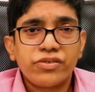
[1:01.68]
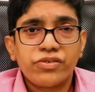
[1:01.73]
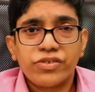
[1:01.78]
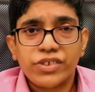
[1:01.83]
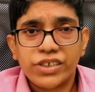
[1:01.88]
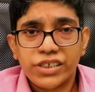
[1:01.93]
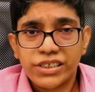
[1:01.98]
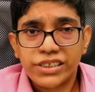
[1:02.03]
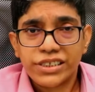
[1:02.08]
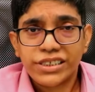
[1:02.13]

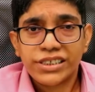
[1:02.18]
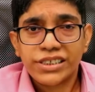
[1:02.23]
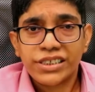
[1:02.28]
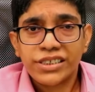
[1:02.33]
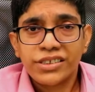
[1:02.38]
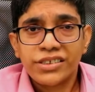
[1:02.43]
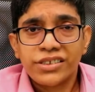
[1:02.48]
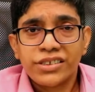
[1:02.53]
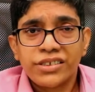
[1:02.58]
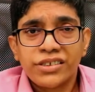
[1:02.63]
first.
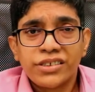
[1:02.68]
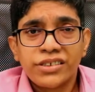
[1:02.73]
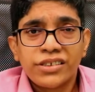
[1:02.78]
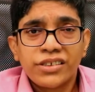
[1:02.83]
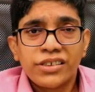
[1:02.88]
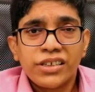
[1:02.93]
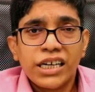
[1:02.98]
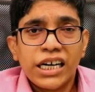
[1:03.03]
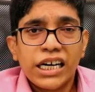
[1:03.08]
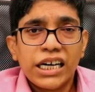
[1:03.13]

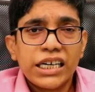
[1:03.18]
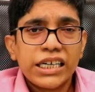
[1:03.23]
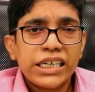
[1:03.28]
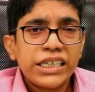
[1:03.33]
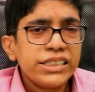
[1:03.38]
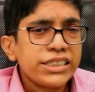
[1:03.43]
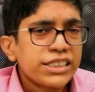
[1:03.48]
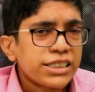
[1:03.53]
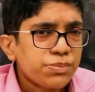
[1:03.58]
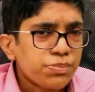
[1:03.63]

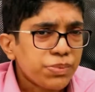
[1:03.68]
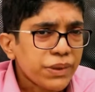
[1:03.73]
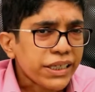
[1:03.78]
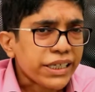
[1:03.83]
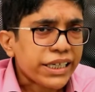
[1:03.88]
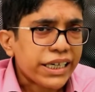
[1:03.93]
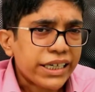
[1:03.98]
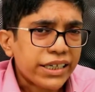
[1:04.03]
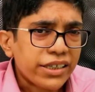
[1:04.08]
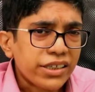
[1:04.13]
In
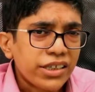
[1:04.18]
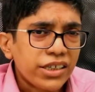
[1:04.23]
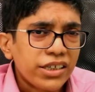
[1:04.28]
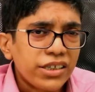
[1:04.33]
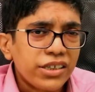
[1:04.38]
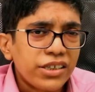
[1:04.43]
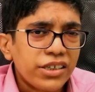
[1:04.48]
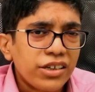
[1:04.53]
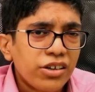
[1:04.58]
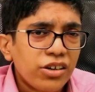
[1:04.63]
speaking,
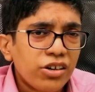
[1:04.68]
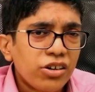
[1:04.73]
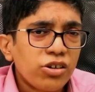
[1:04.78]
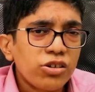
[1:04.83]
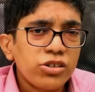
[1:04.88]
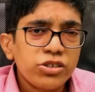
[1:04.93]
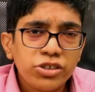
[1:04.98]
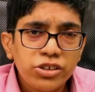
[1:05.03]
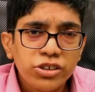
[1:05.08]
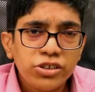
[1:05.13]

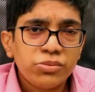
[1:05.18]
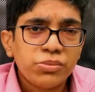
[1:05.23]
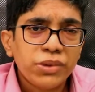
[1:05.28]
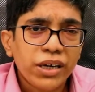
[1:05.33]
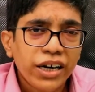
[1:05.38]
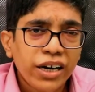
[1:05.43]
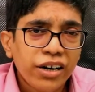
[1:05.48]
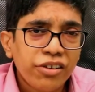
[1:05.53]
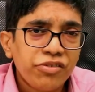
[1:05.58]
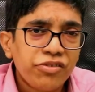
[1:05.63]
although you may
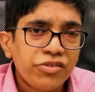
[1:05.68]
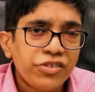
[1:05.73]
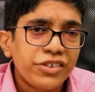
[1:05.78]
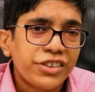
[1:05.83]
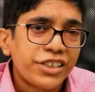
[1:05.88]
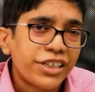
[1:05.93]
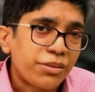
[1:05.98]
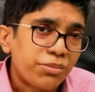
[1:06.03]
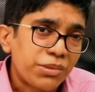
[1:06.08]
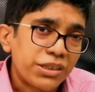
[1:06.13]
have
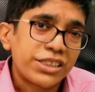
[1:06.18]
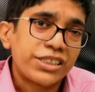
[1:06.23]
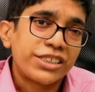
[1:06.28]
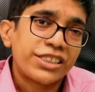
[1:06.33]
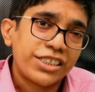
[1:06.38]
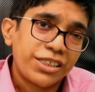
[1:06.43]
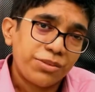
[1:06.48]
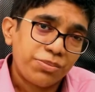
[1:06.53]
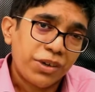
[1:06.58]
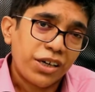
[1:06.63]
the emergency
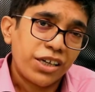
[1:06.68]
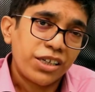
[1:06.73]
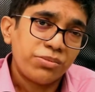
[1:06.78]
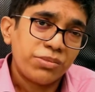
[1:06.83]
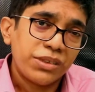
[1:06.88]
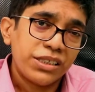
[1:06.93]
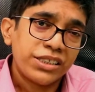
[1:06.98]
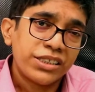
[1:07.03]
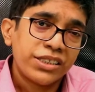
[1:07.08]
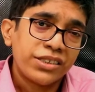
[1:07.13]

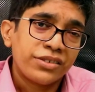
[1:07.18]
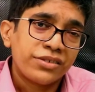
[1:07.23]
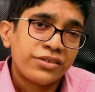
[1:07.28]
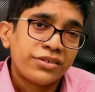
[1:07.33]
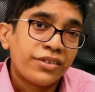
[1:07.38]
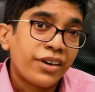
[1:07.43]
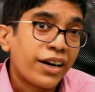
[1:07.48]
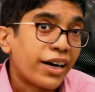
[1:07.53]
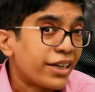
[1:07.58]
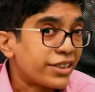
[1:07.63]
department
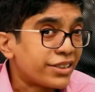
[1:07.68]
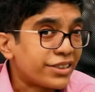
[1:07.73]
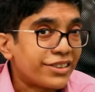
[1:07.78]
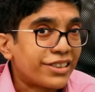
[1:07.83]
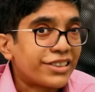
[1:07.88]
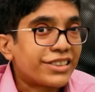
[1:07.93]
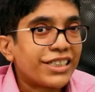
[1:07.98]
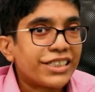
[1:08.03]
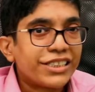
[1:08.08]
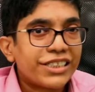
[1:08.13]
as the
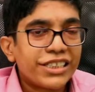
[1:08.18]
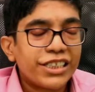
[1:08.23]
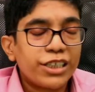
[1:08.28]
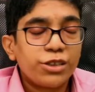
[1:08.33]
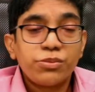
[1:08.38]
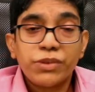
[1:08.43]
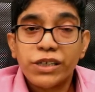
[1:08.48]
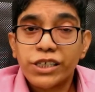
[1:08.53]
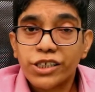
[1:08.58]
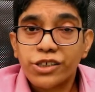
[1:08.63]
setting
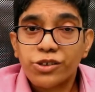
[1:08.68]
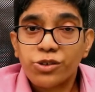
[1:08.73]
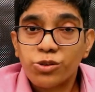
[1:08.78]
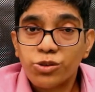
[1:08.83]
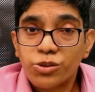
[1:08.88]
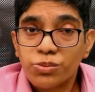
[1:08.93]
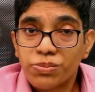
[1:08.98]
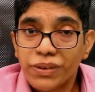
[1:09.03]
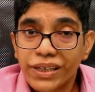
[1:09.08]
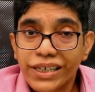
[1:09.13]
in many
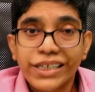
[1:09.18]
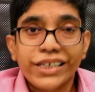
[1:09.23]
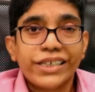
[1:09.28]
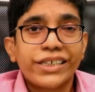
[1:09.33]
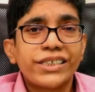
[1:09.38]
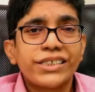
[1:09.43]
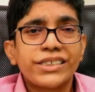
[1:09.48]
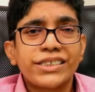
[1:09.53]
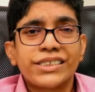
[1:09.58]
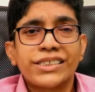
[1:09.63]
role
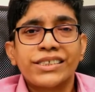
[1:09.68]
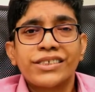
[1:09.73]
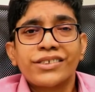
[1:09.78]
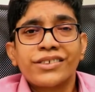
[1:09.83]
plays,